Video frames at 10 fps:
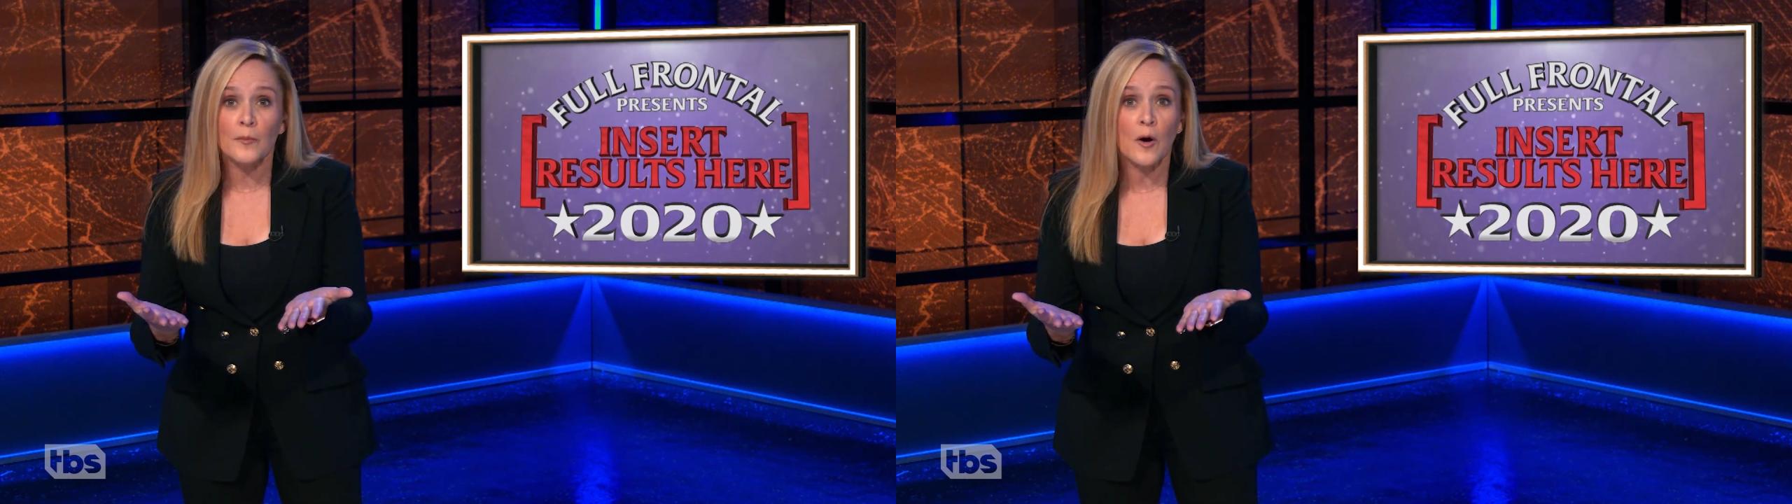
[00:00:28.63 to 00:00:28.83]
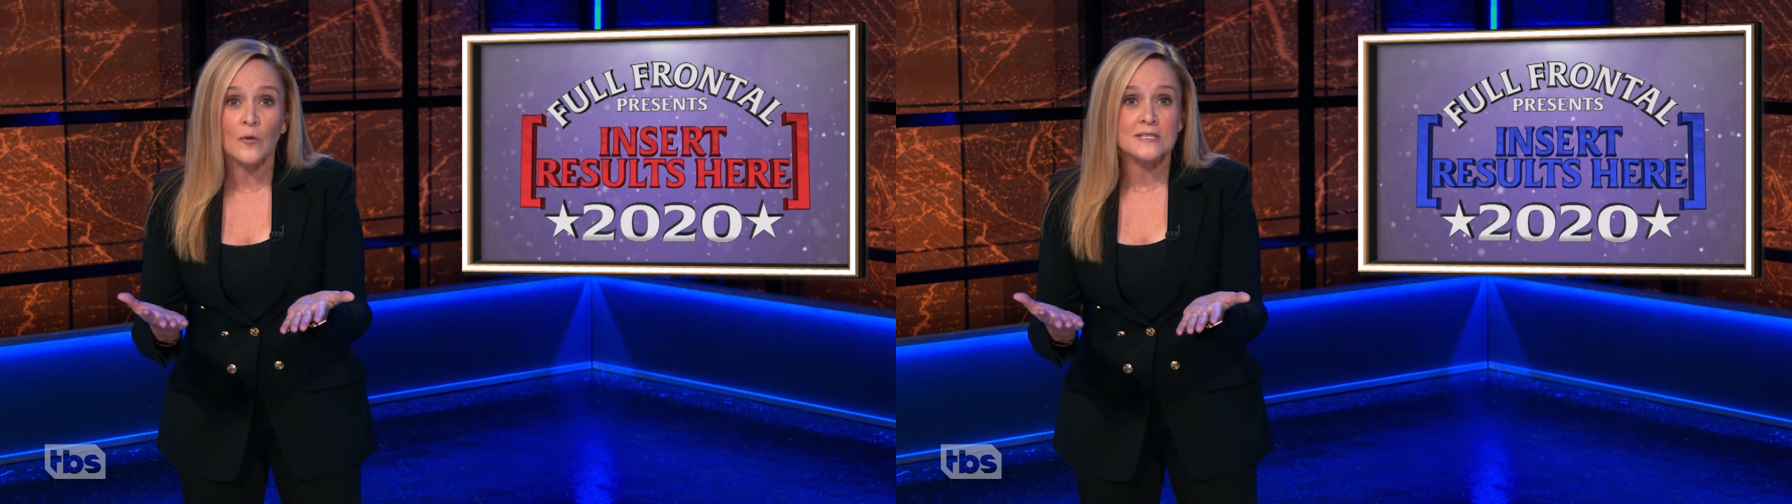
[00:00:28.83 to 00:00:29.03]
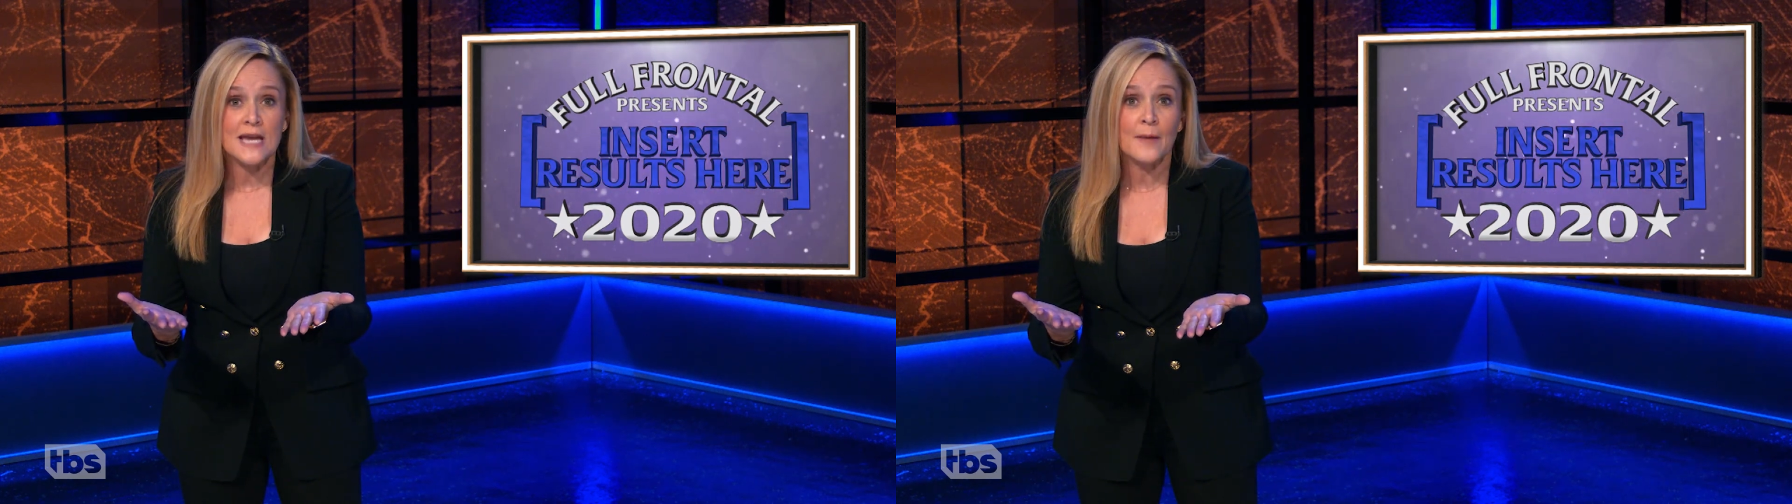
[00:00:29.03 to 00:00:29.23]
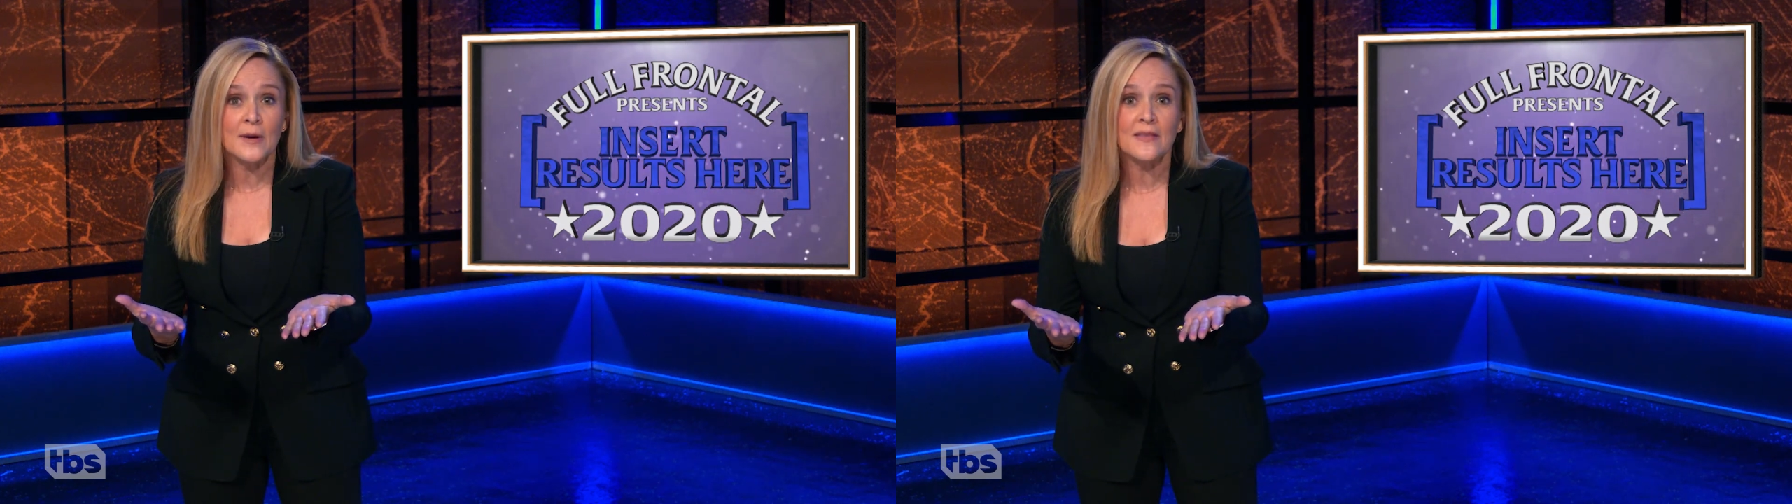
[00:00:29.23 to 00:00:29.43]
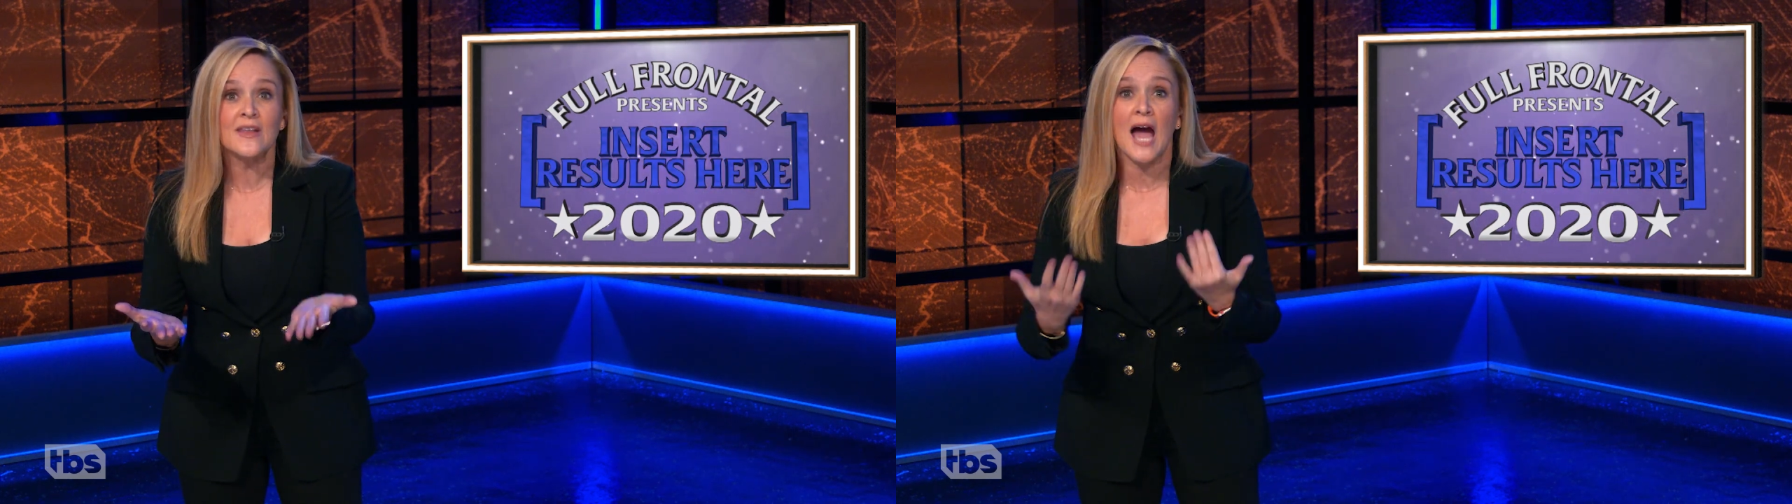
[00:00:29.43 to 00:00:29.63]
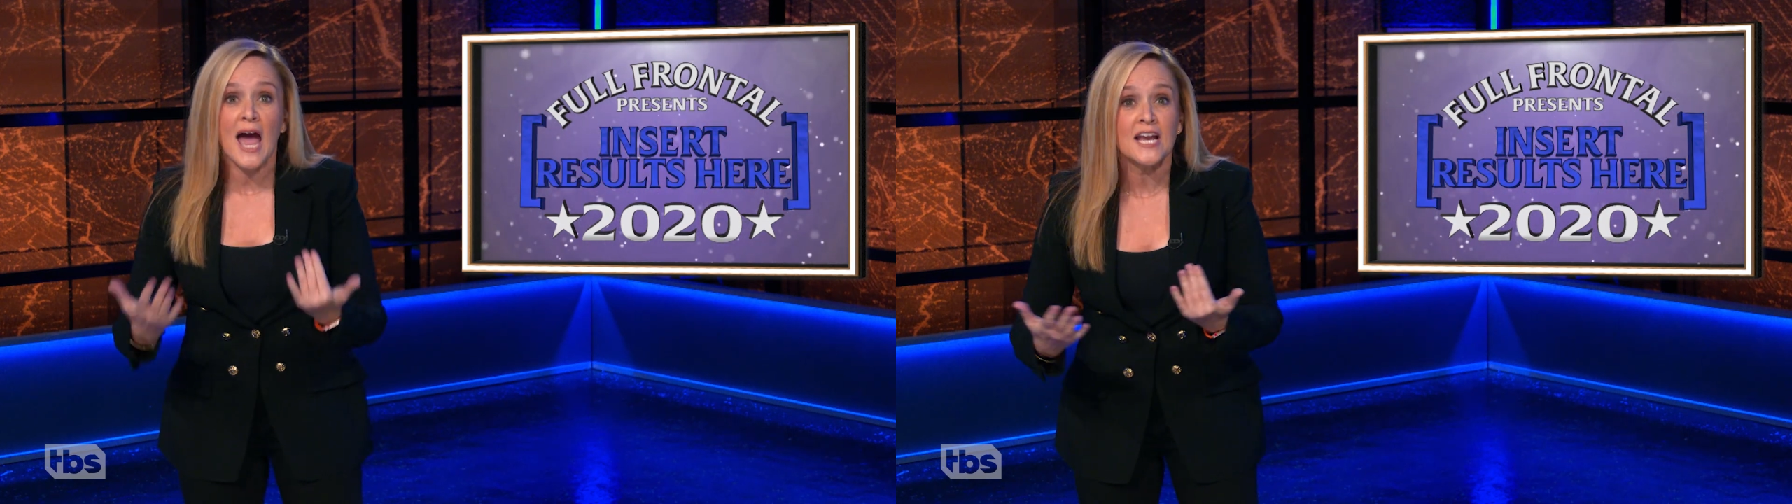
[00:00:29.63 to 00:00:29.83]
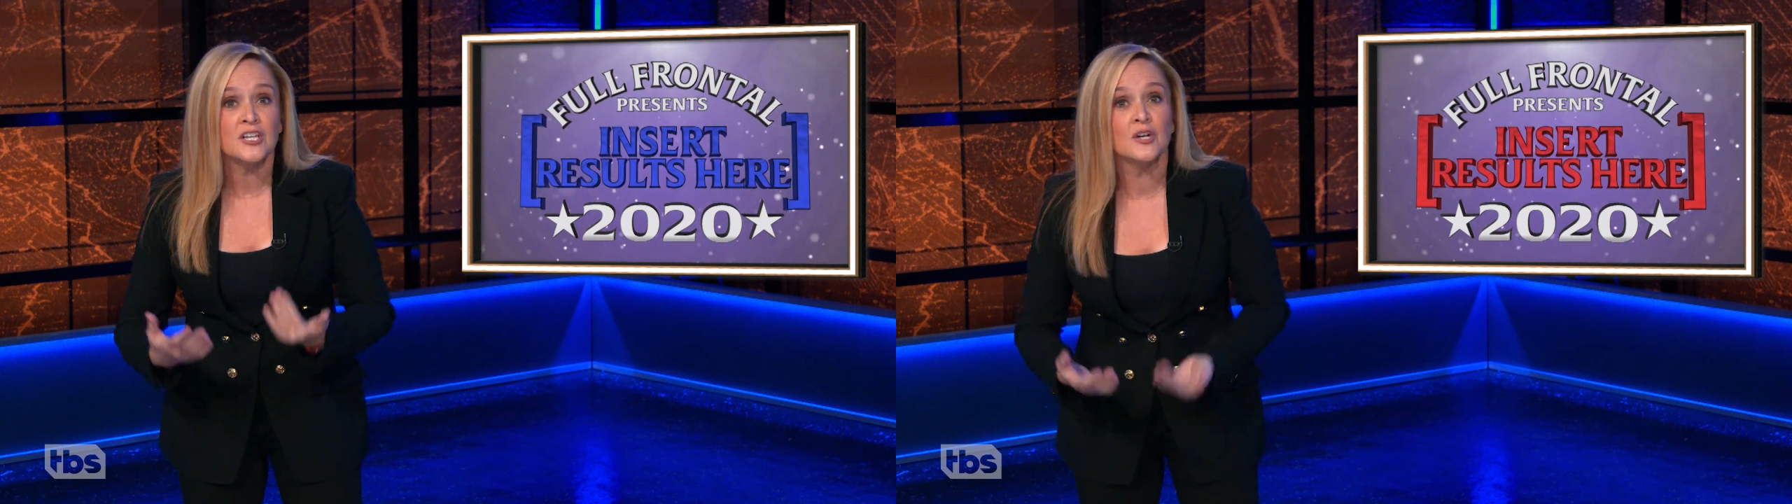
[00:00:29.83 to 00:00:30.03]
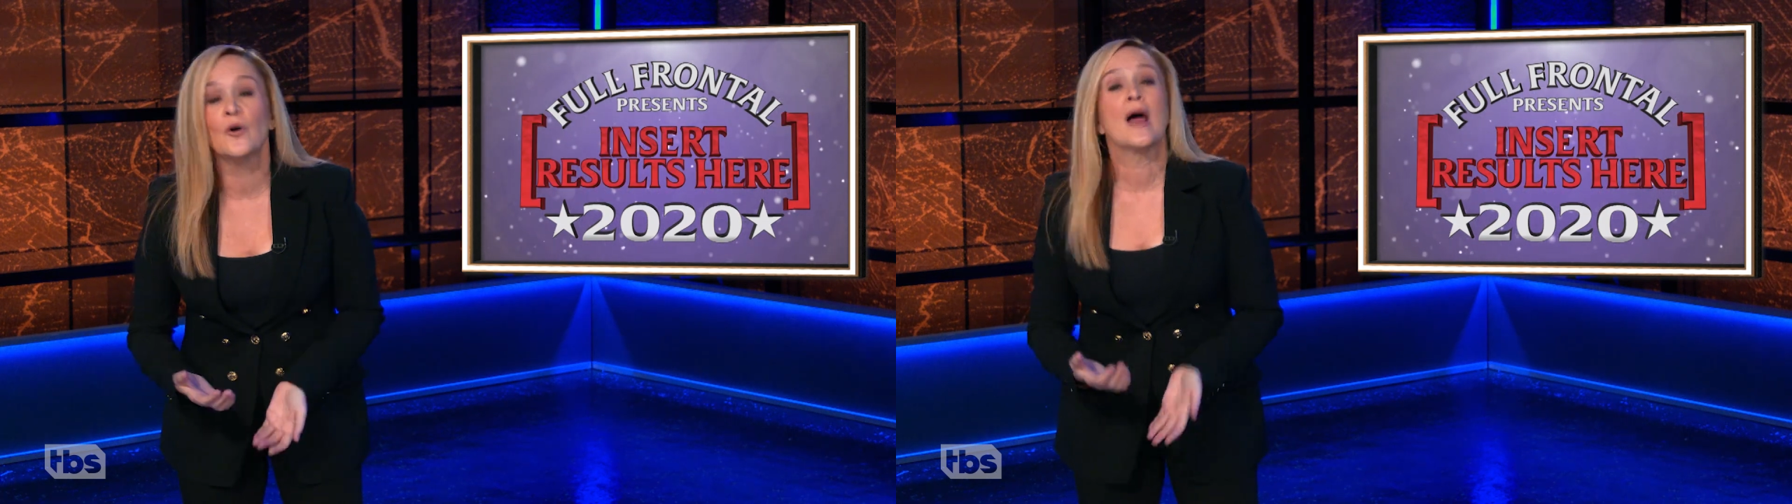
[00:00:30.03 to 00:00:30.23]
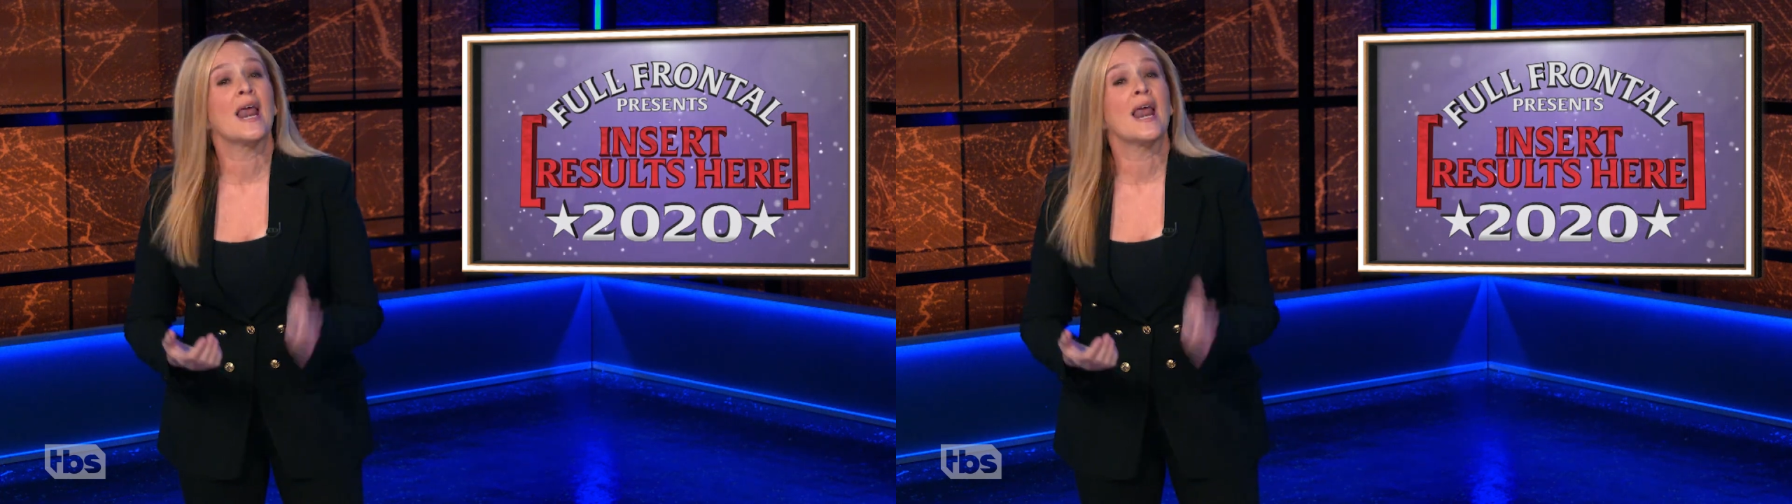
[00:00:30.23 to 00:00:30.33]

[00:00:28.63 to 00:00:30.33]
about what's happening than I do.